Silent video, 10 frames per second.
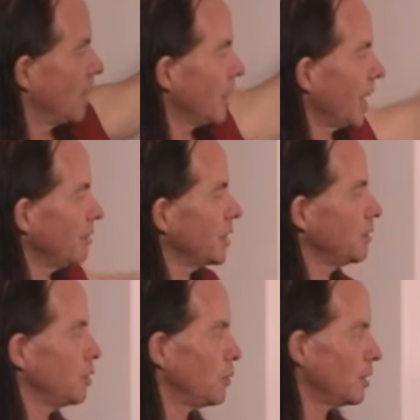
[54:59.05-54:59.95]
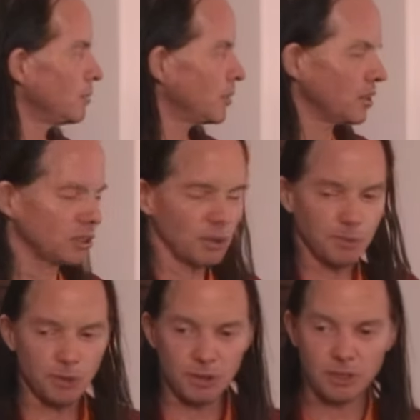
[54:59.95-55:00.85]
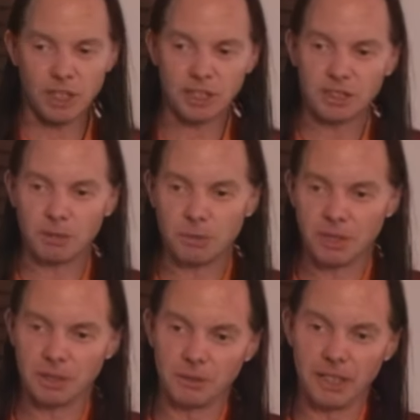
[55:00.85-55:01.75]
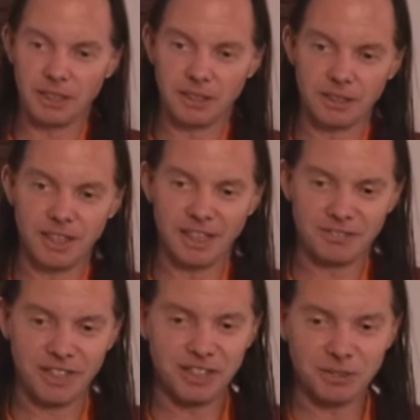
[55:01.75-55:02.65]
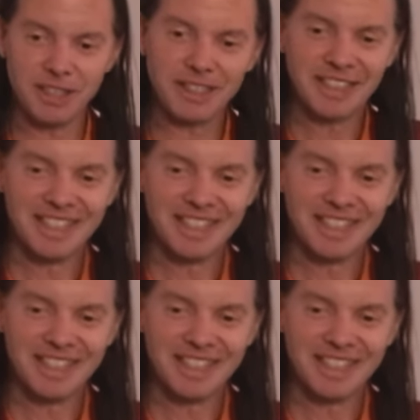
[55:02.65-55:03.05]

Okay, I'm going to give you one more scriptural quotation to blow away your uh, friends with.